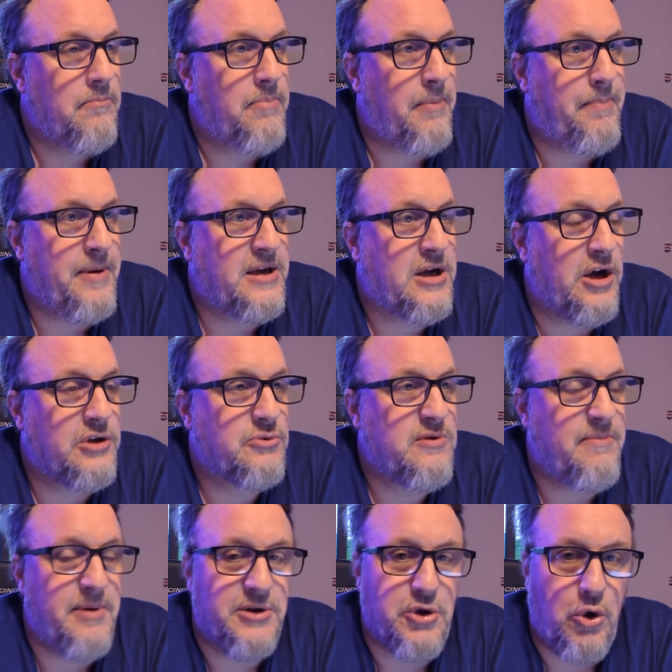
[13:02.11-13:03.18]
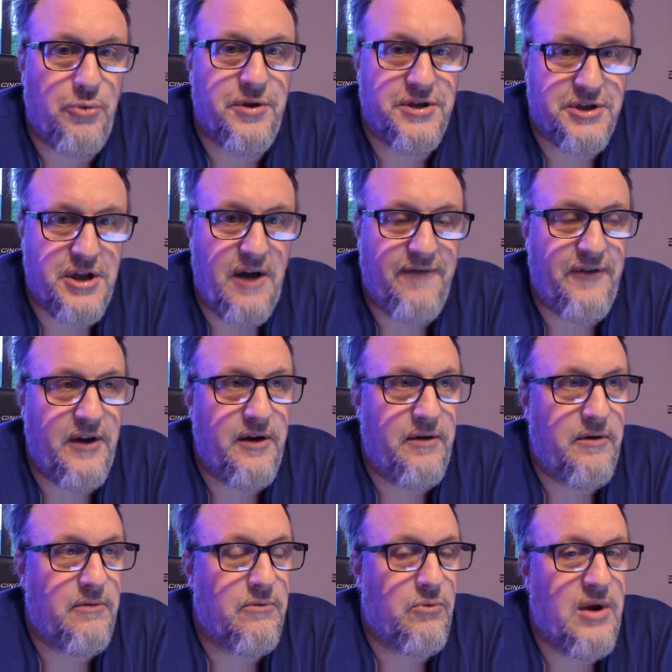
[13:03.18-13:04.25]
but because we've been told to stuff it,
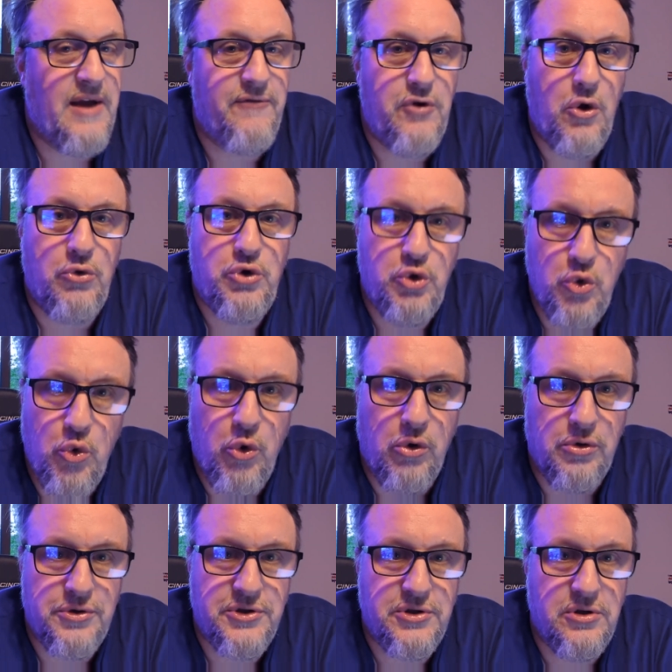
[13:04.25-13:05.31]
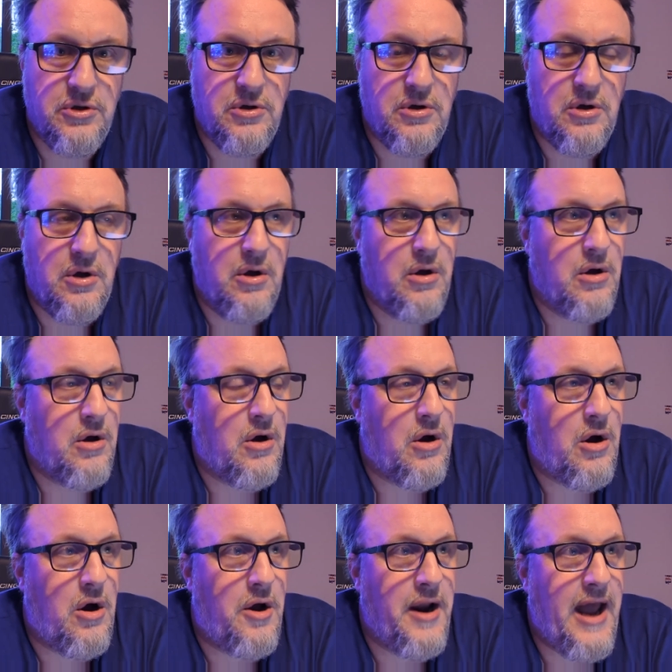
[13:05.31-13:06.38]
we have no tools
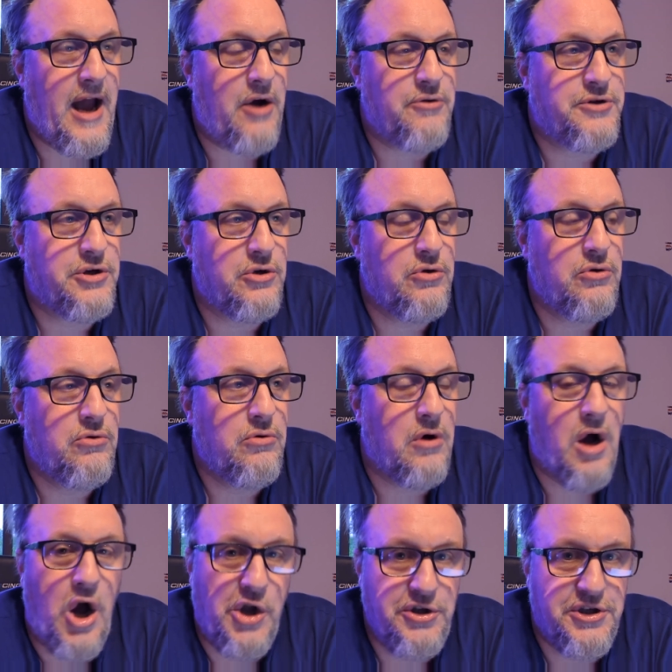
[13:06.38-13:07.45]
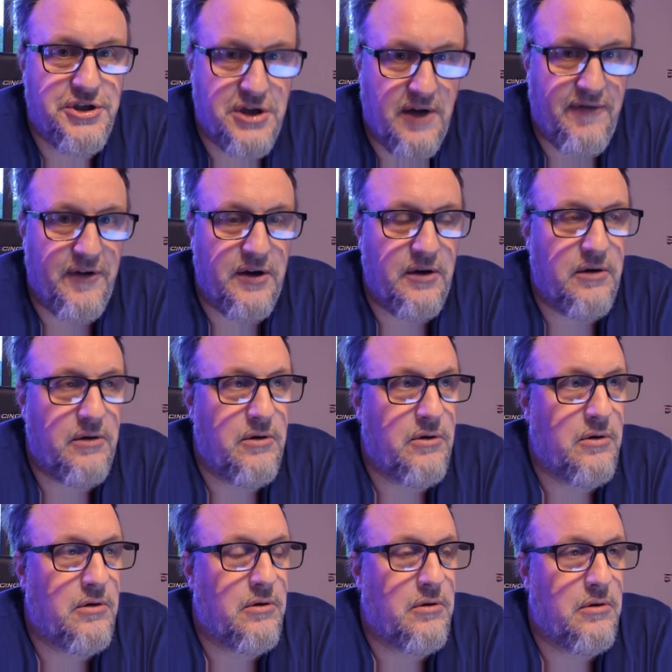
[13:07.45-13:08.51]
on how to unstuff it,
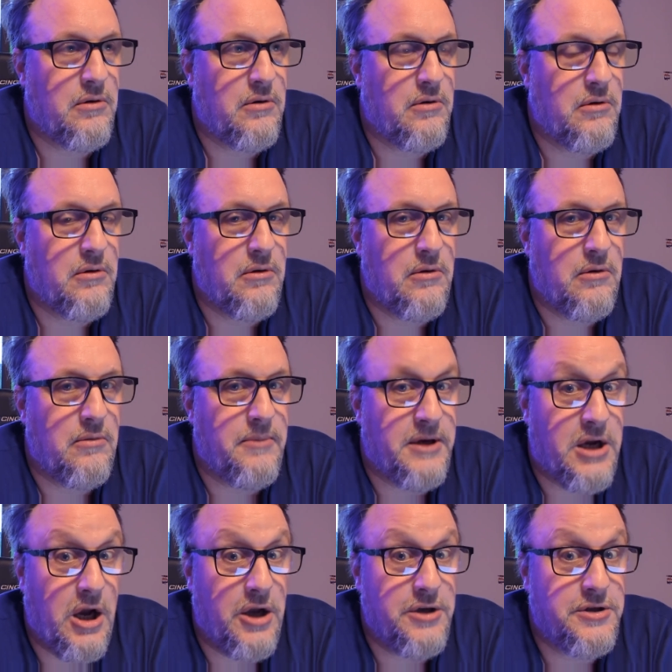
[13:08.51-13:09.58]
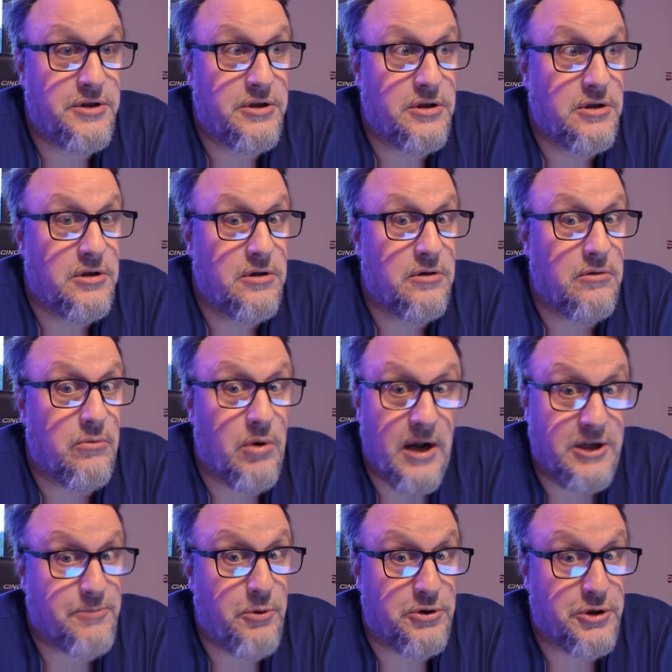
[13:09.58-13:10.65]
because we're
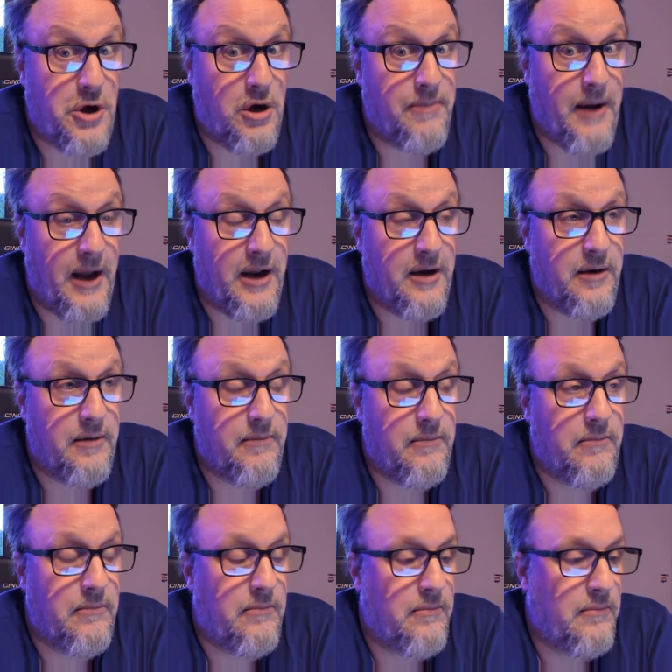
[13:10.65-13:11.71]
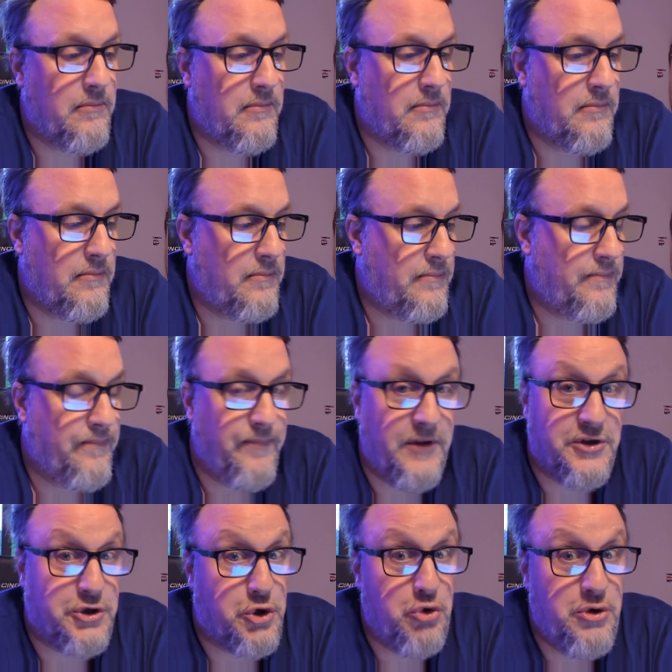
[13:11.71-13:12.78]
not supposed to talk about it.
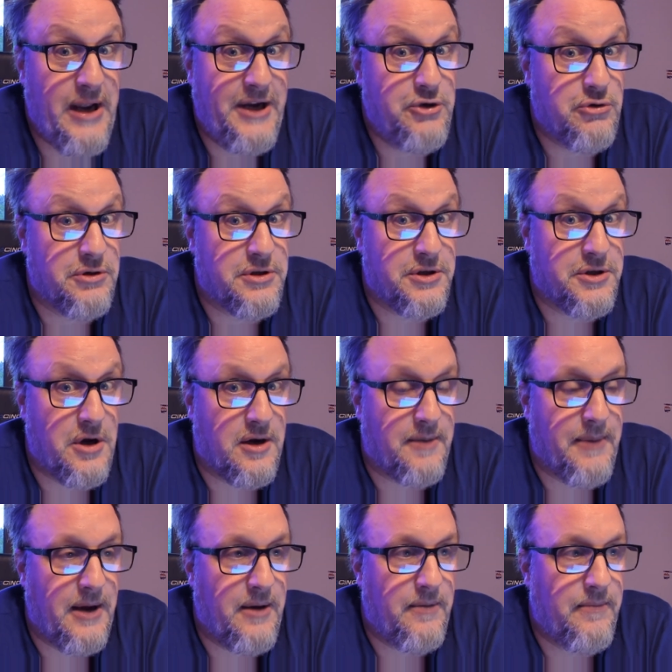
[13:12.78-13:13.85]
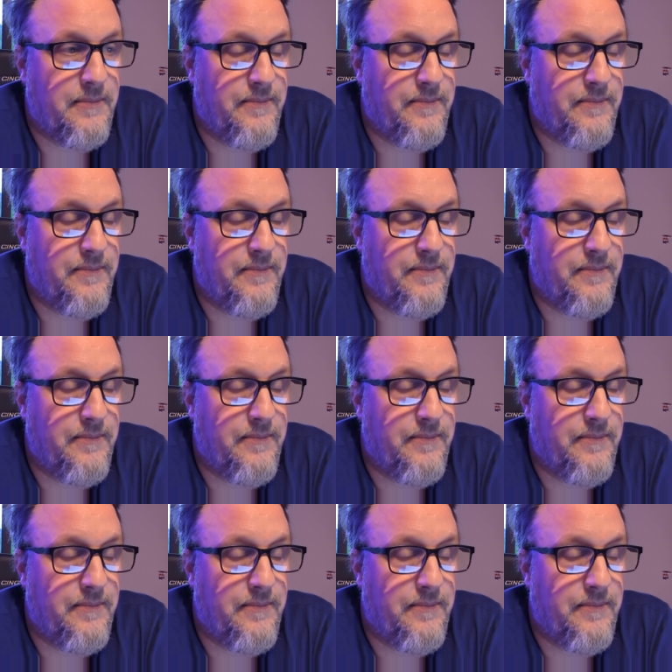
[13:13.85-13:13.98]
It's too dangerous to talk about.